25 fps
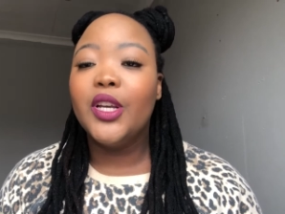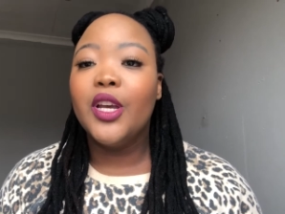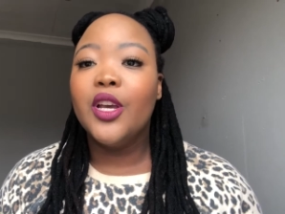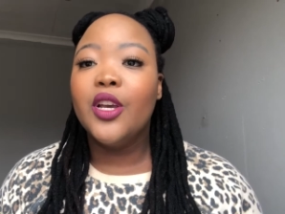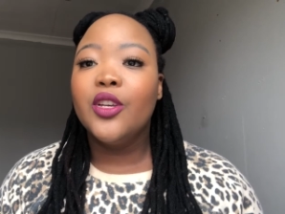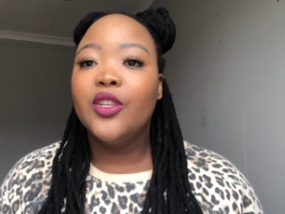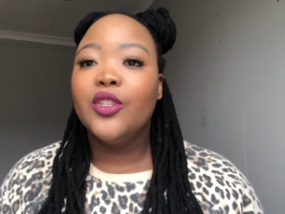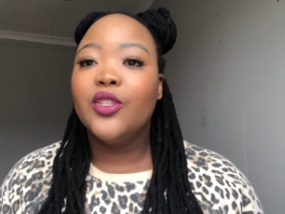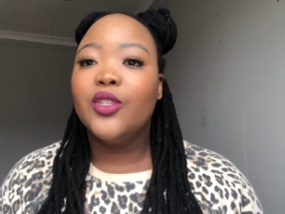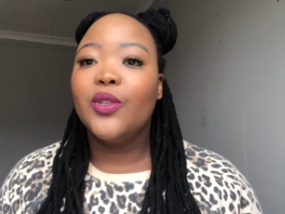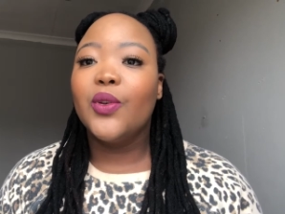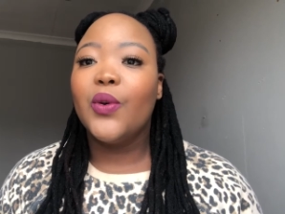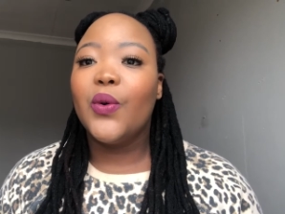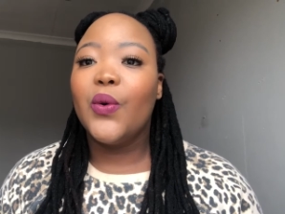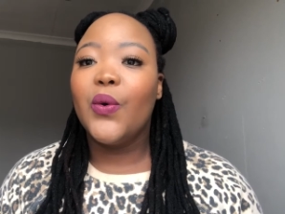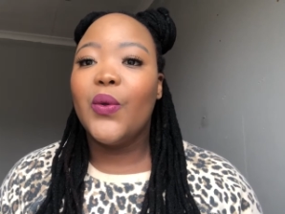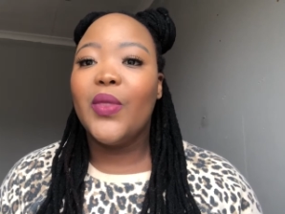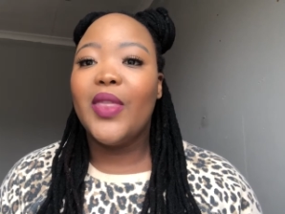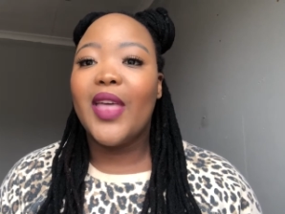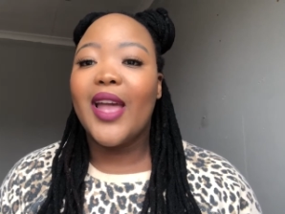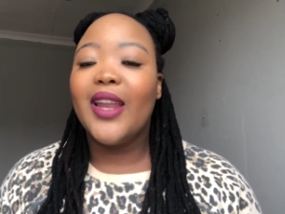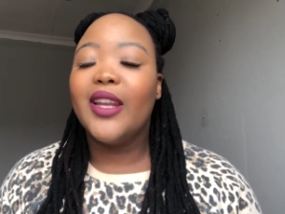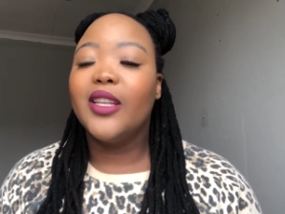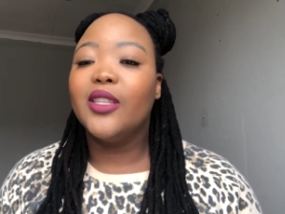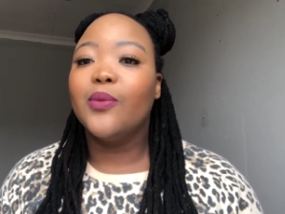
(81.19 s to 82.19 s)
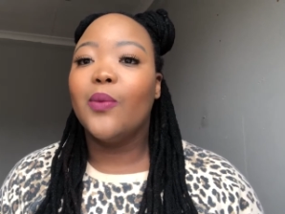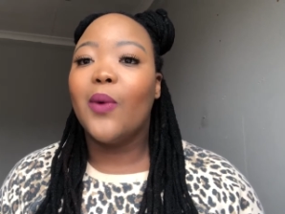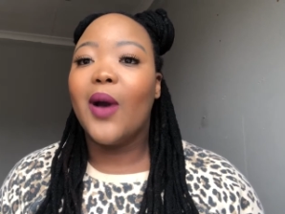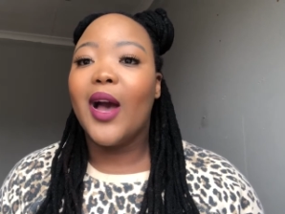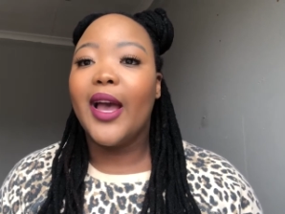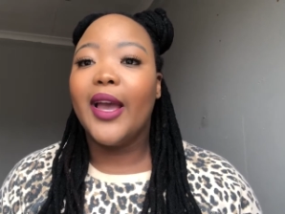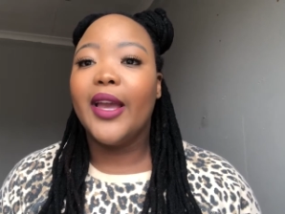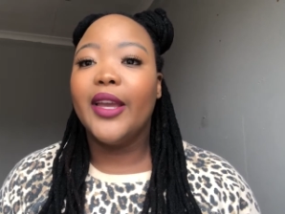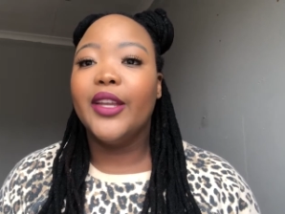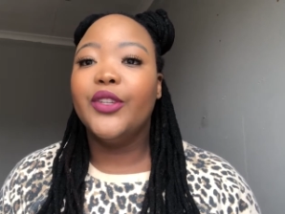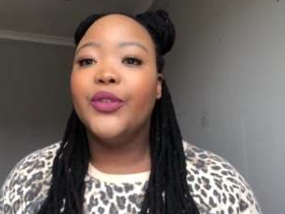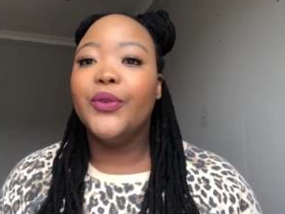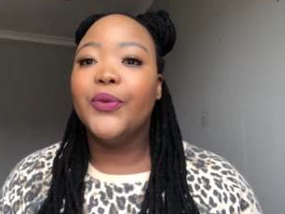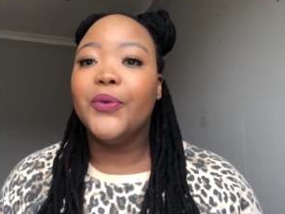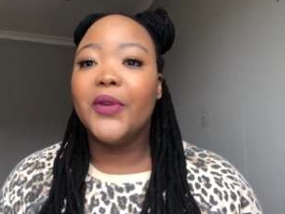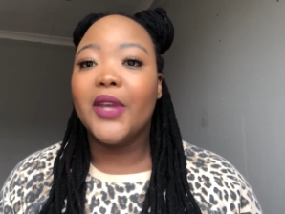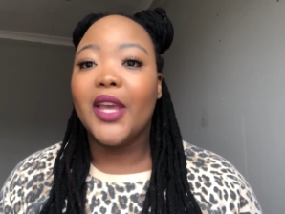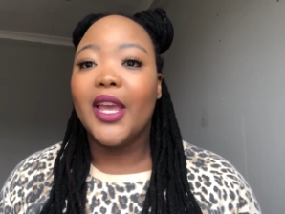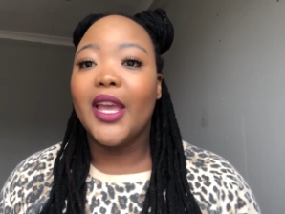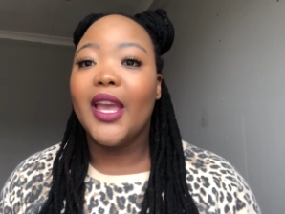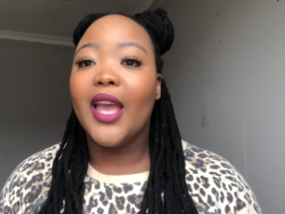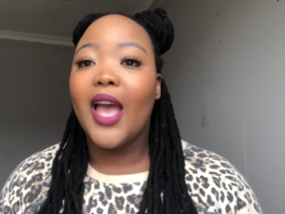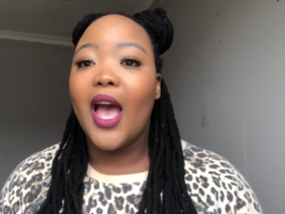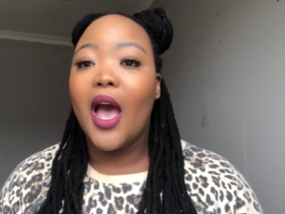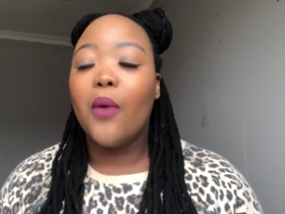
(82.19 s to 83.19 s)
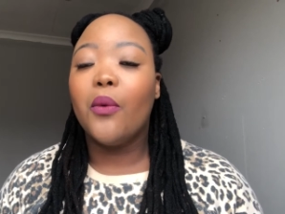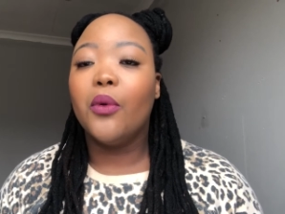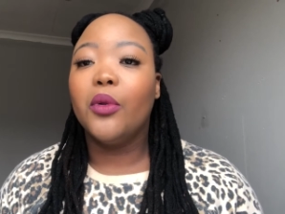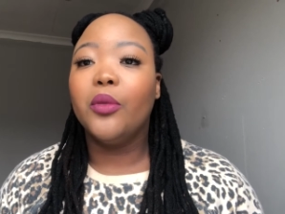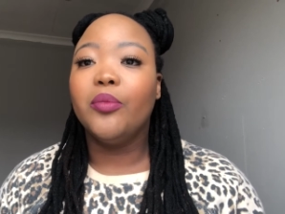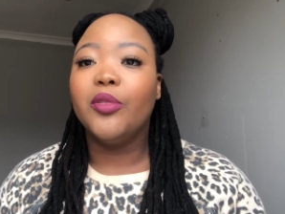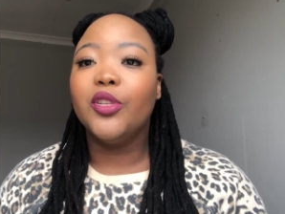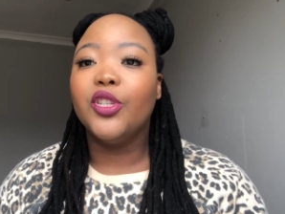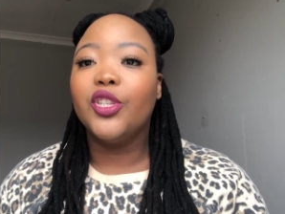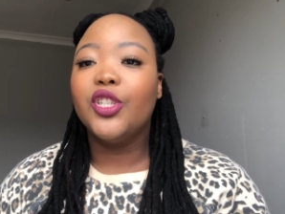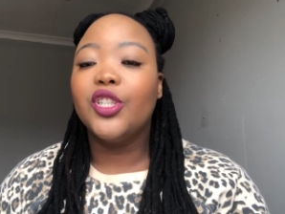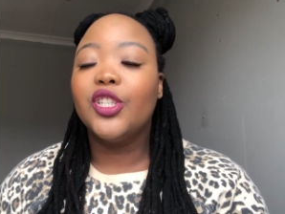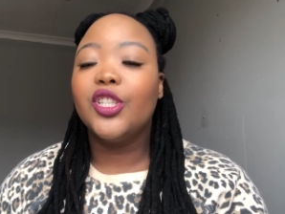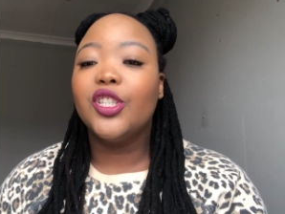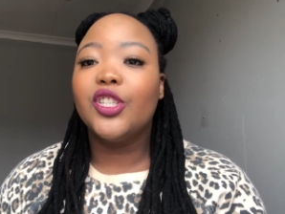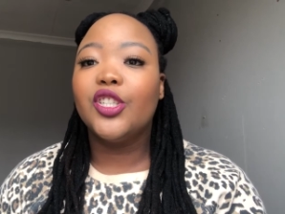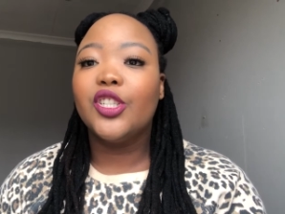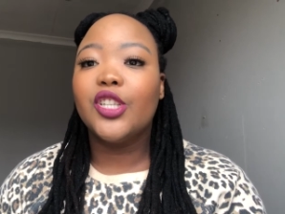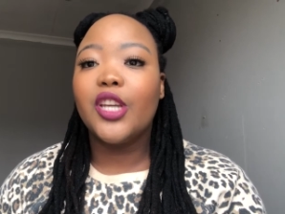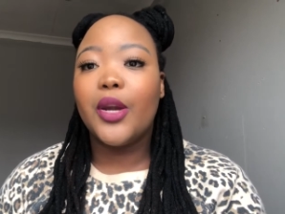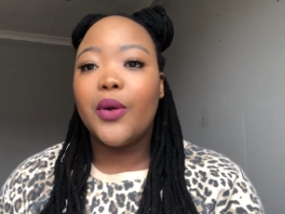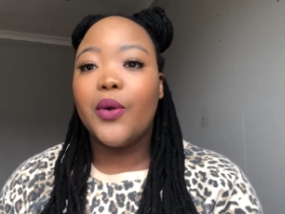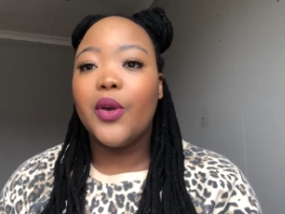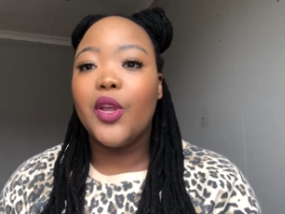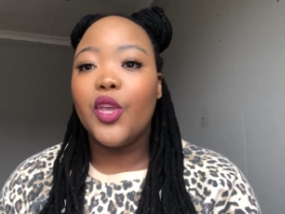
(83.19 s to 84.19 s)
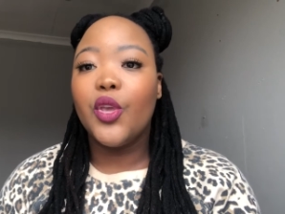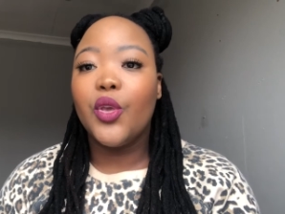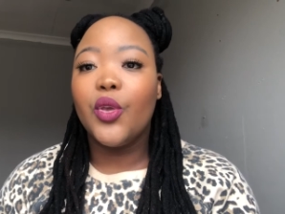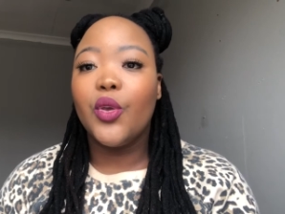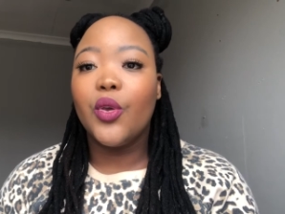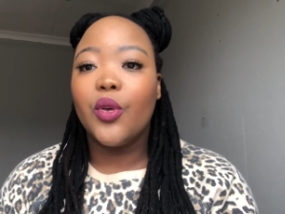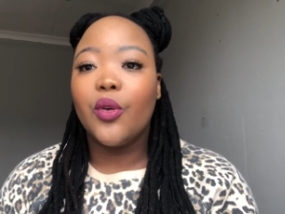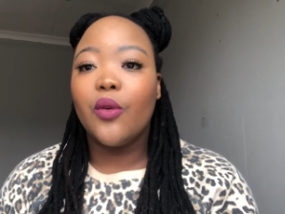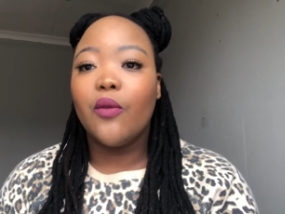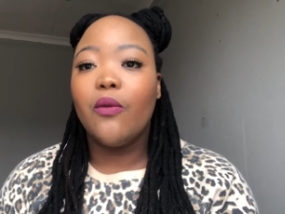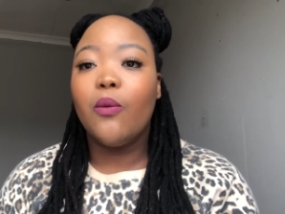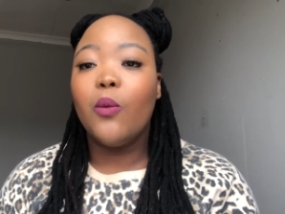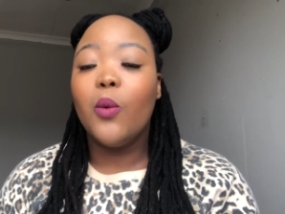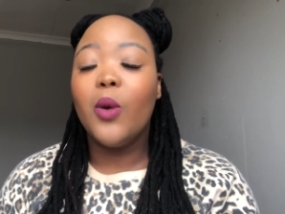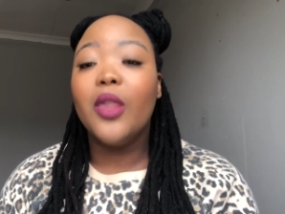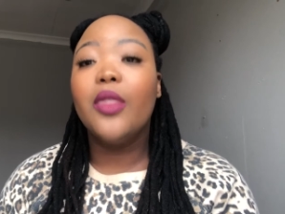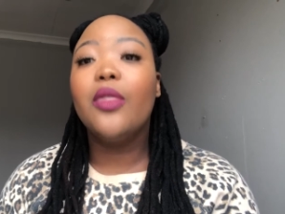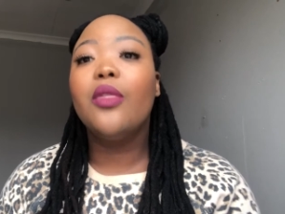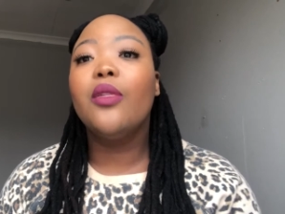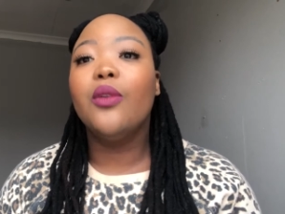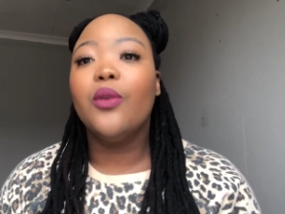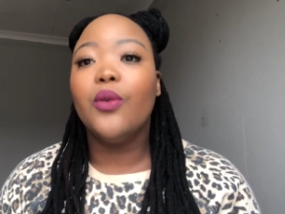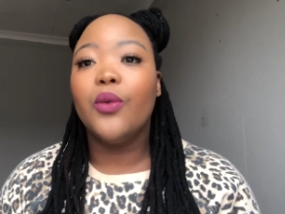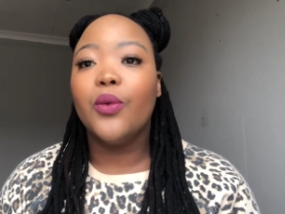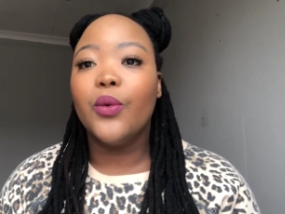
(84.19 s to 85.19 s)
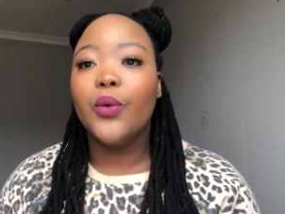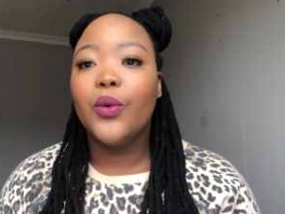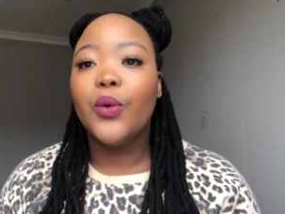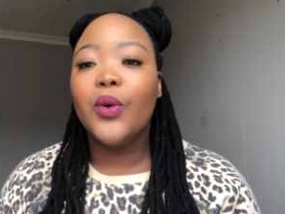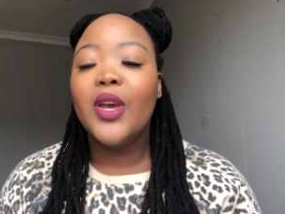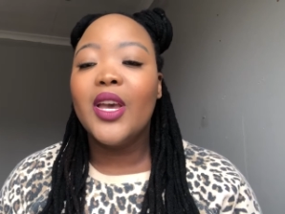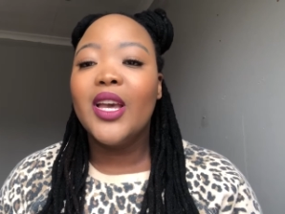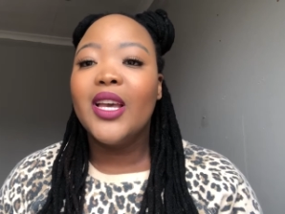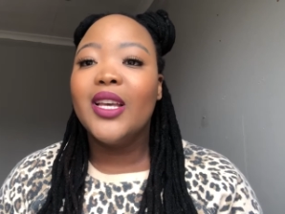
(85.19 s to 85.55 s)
So that is why today I will be sharing with you